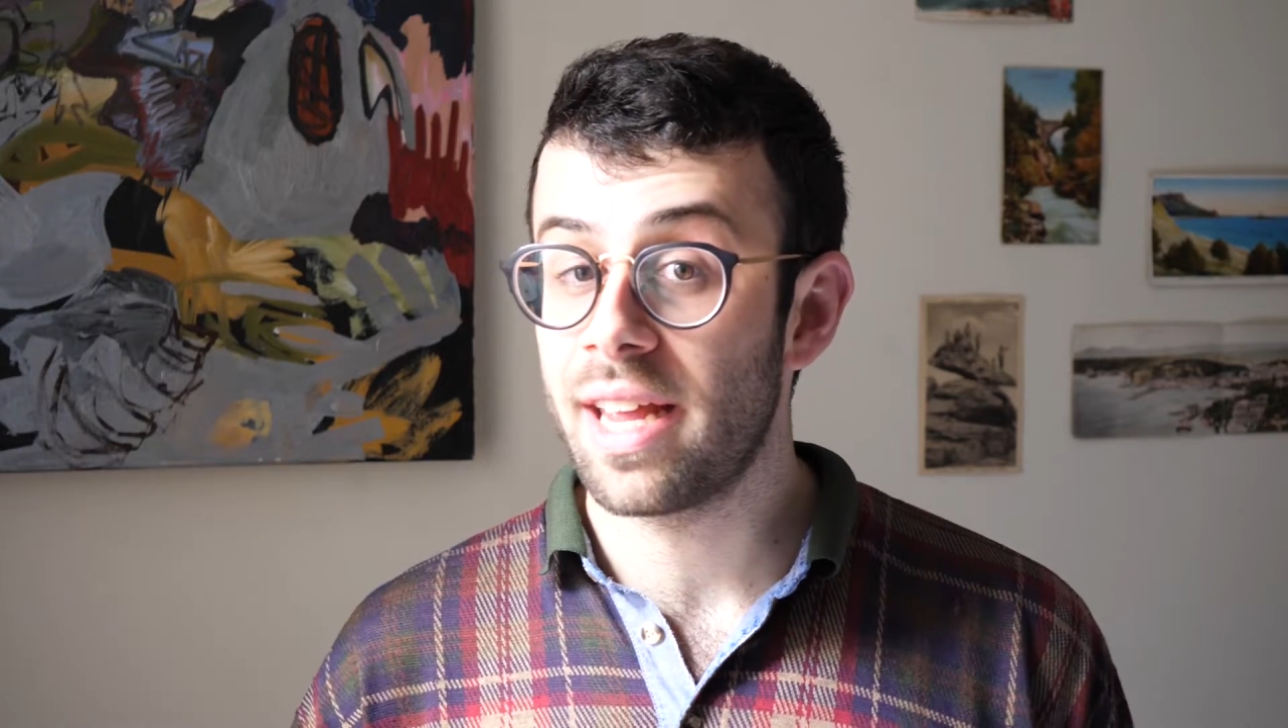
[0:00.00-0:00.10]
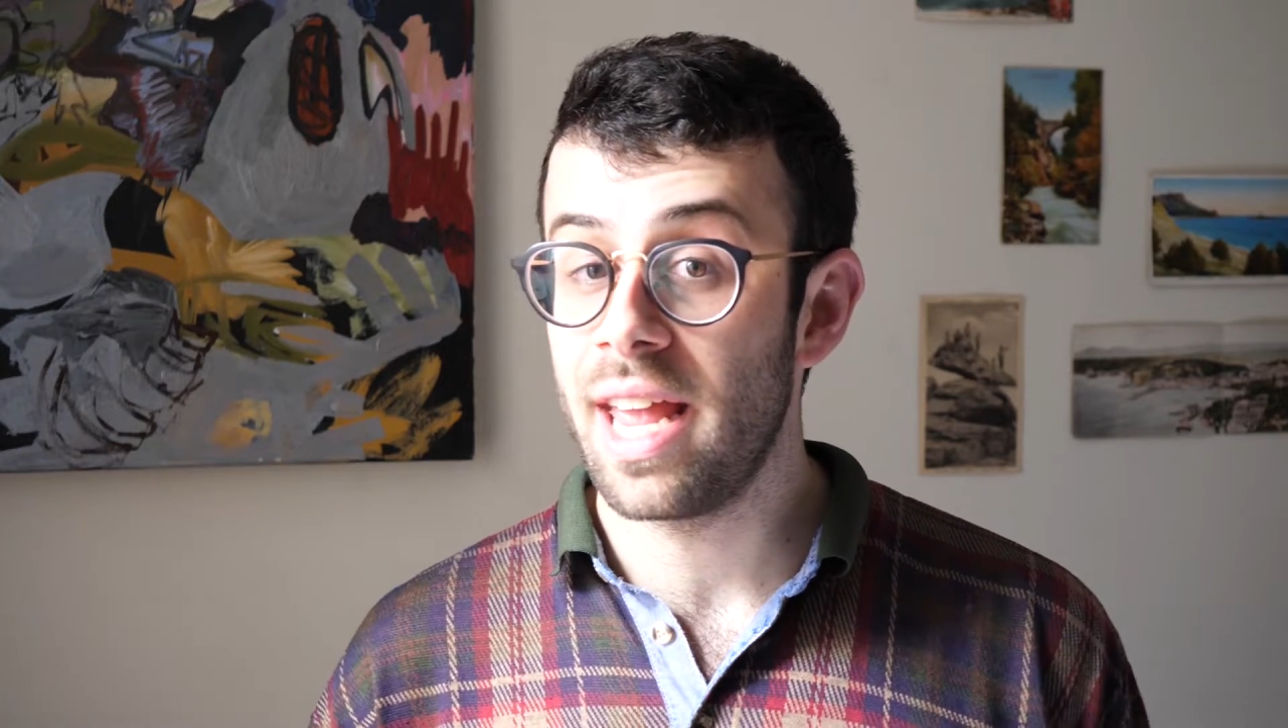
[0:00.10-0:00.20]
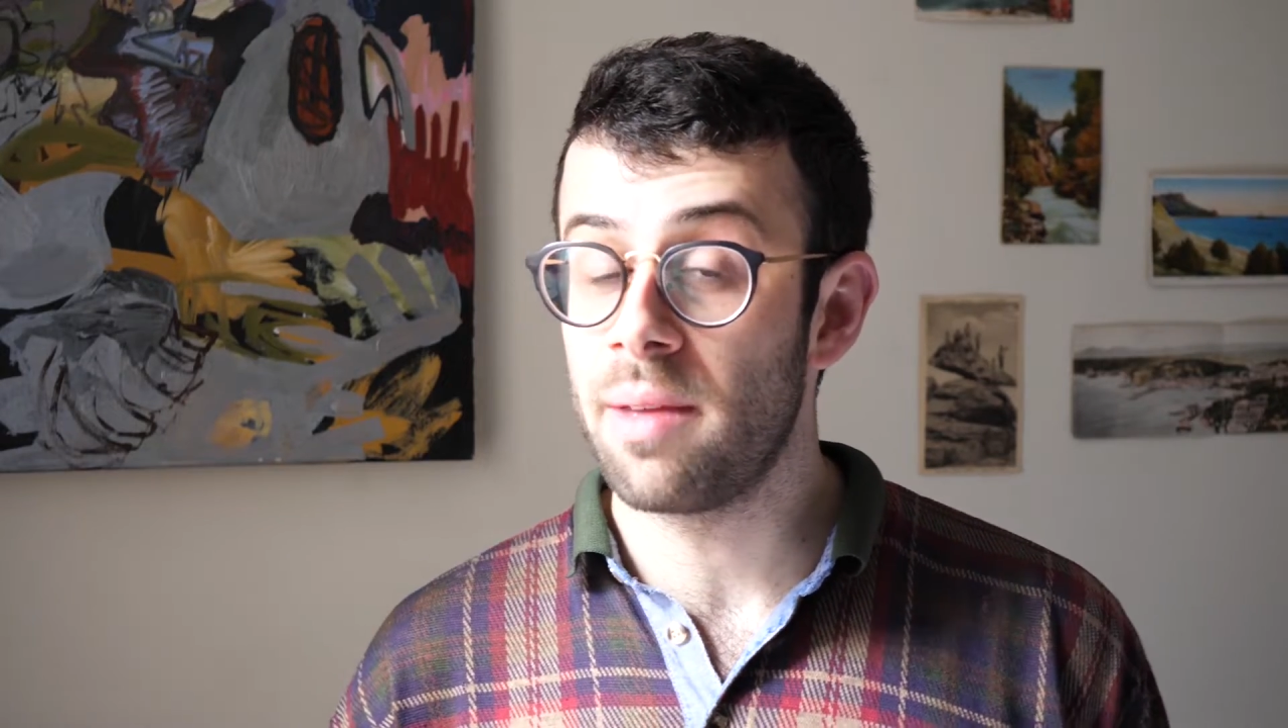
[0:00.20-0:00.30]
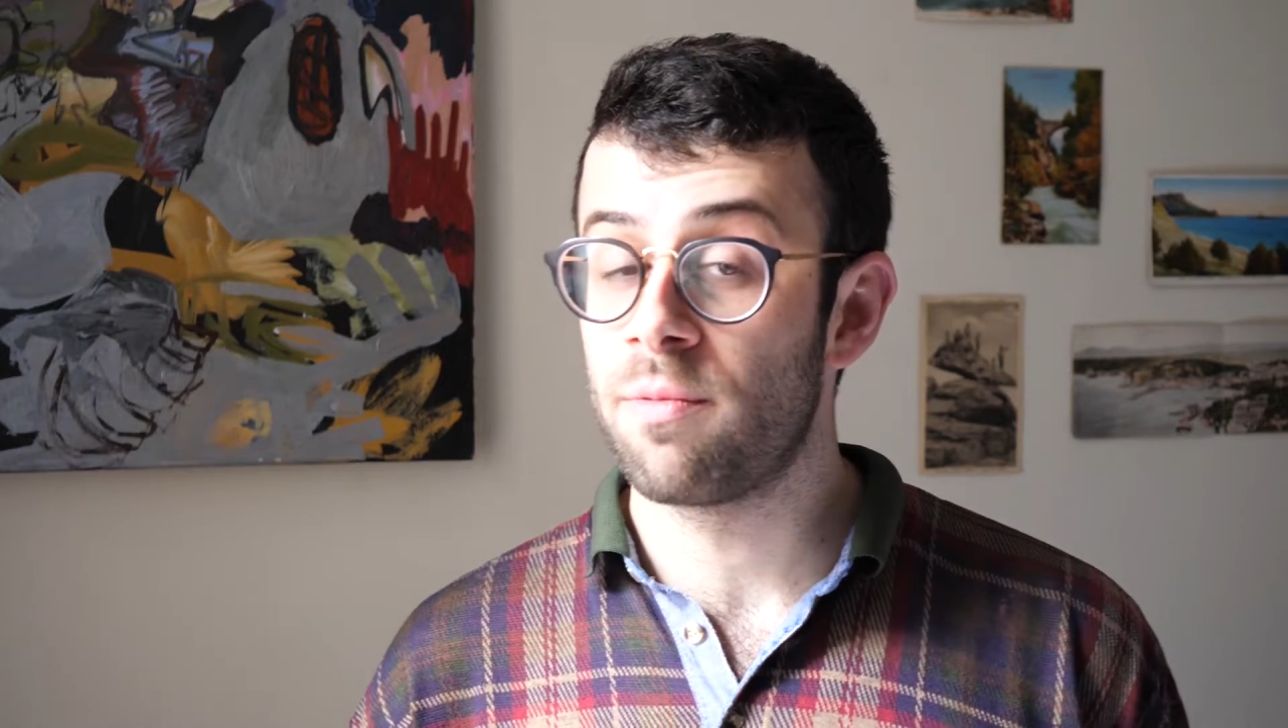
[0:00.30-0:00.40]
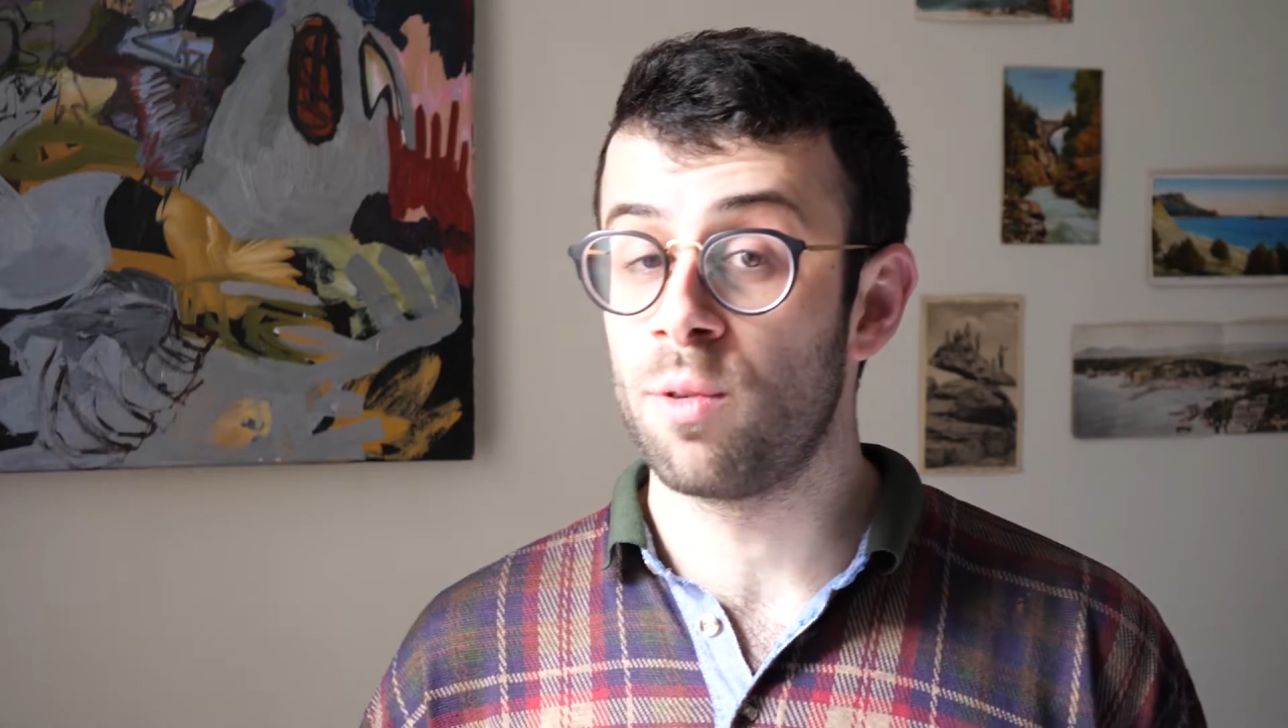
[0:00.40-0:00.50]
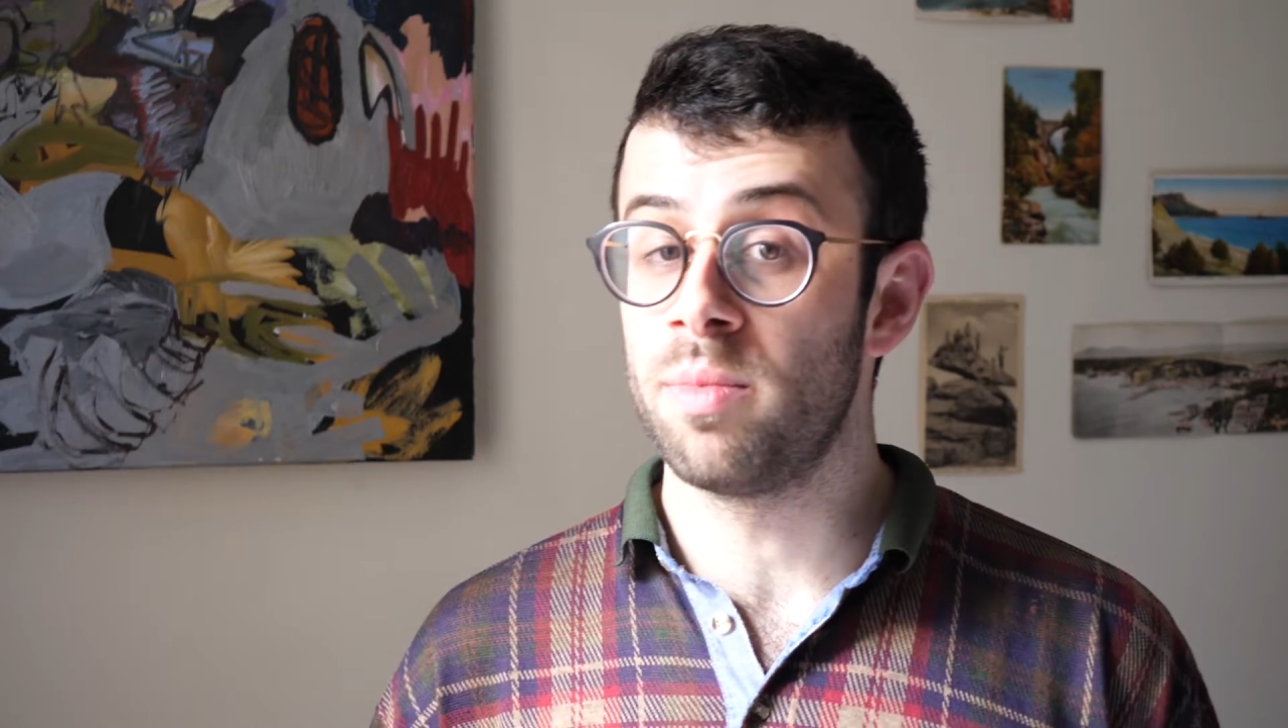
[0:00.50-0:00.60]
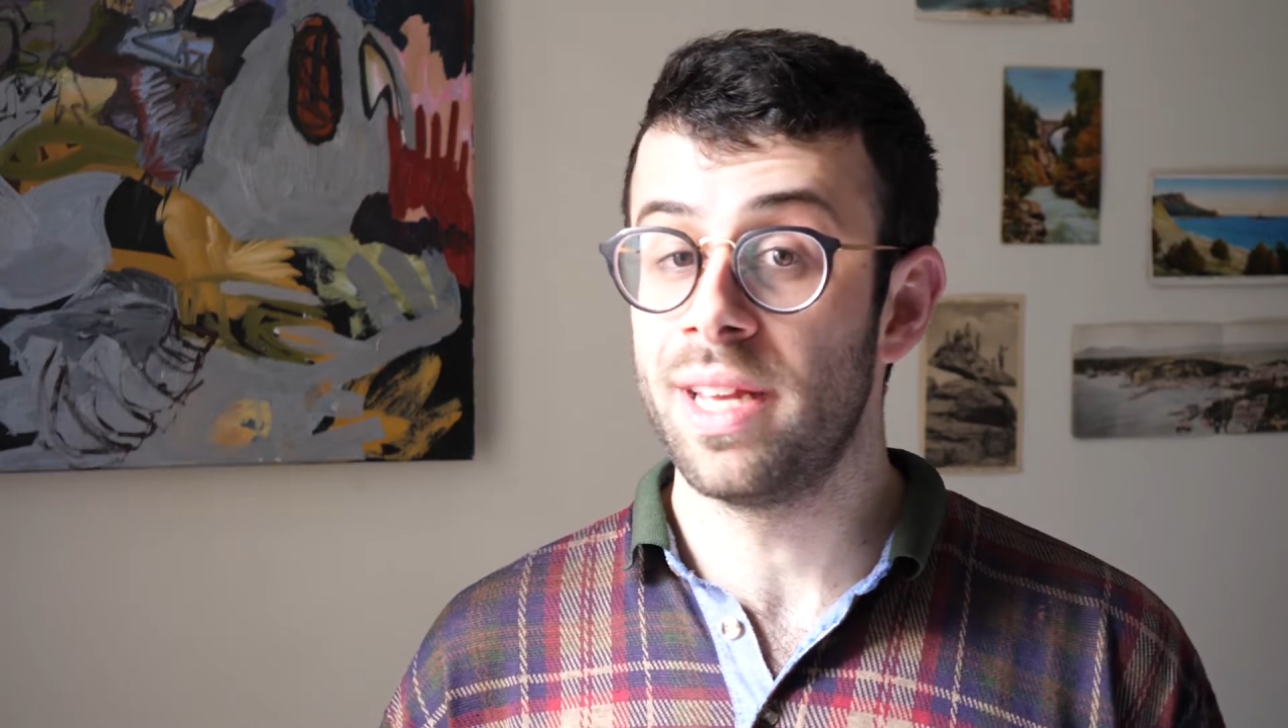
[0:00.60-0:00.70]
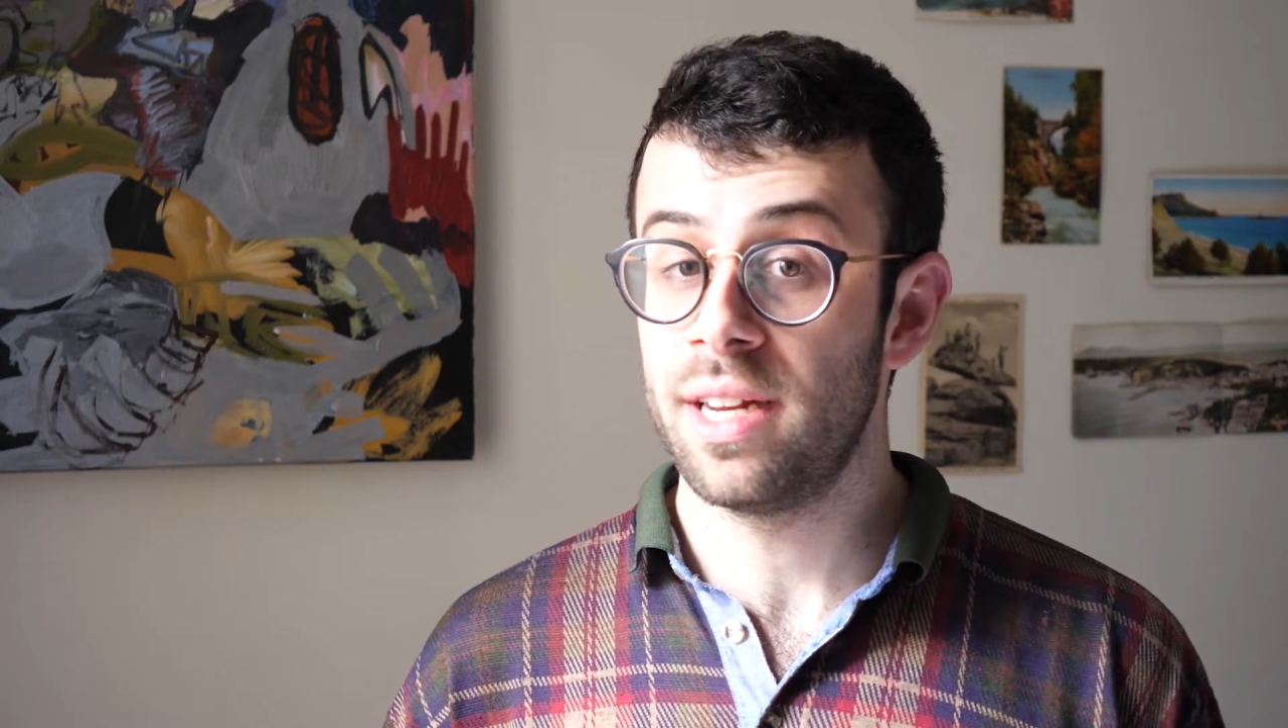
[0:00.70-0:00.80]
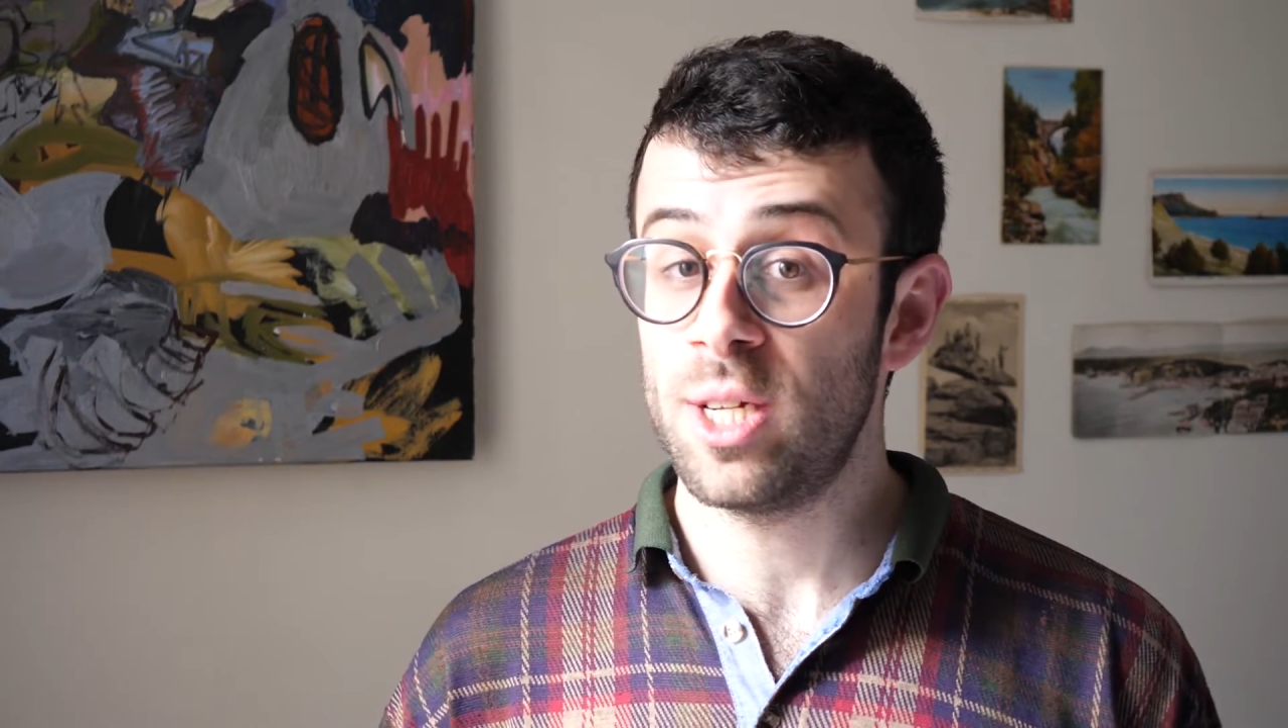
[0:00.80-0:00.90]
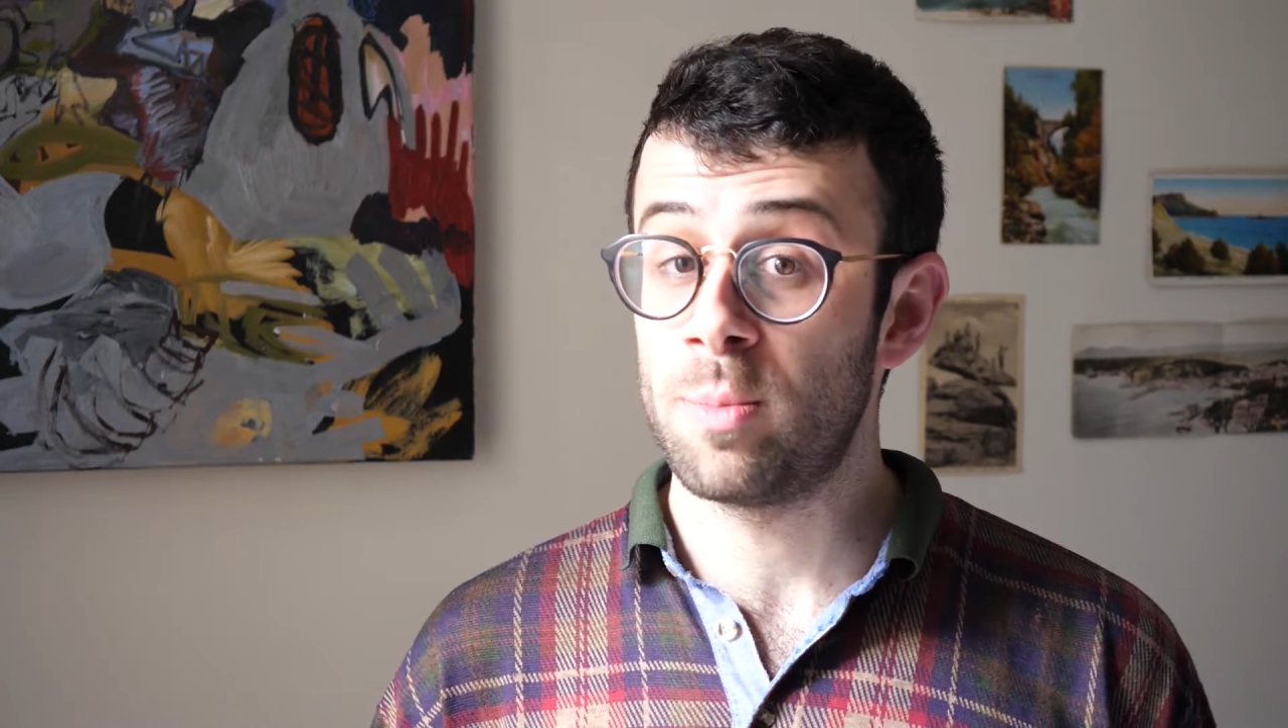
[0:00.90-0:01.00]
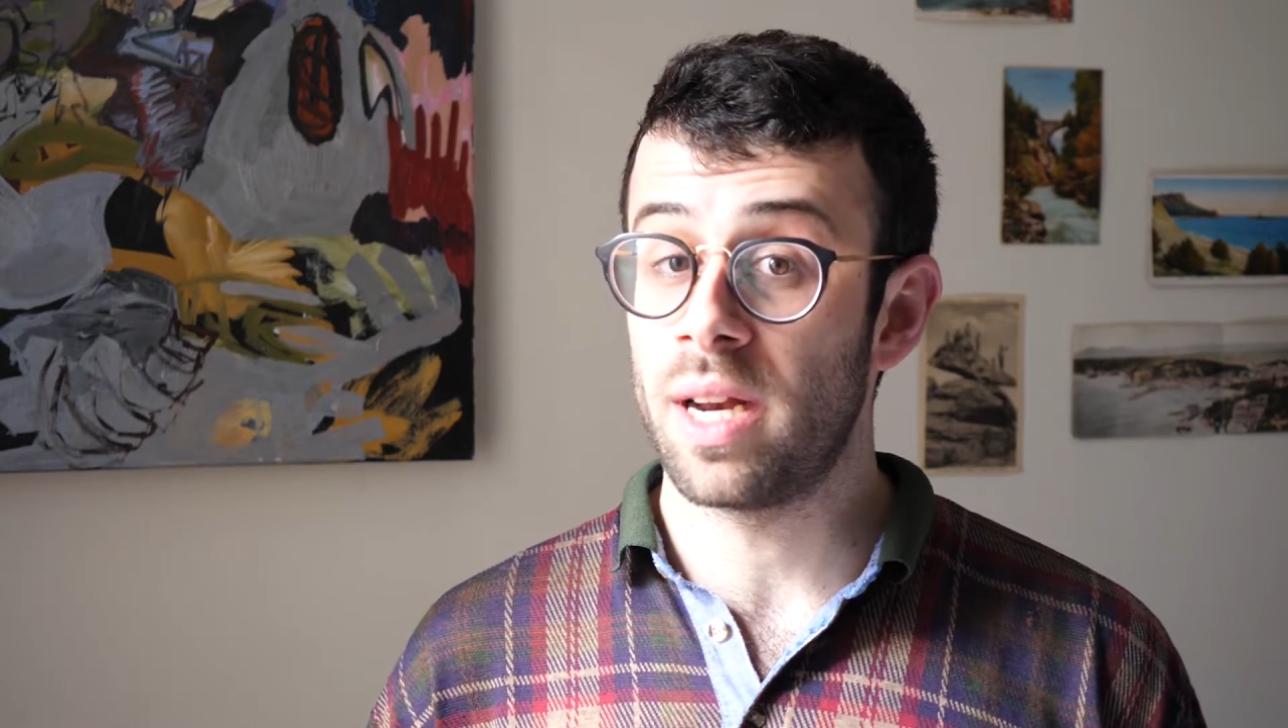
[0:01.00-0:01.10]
came from Yiddish,